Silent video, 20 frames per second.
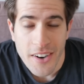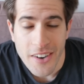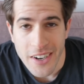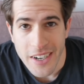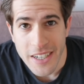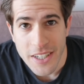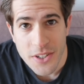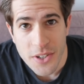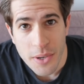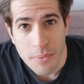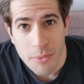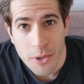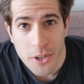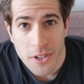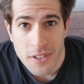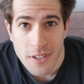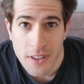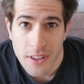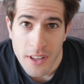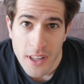Alright, so I'm
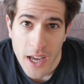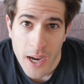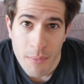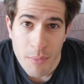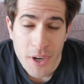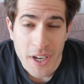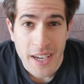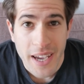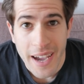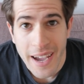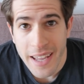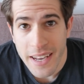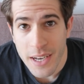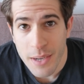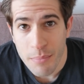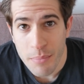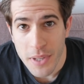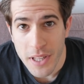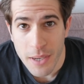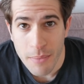going to the library and
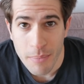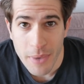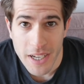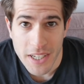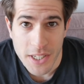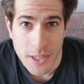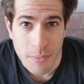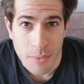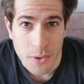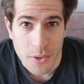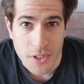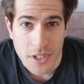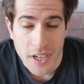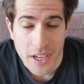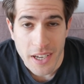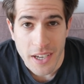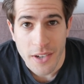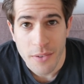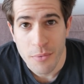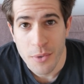I'm playing basketball
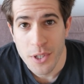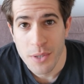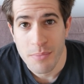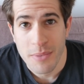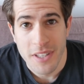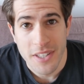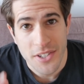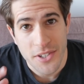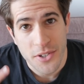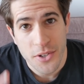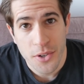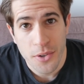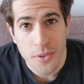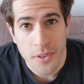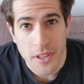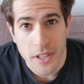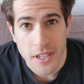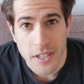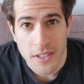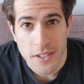today, which means two
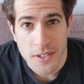things.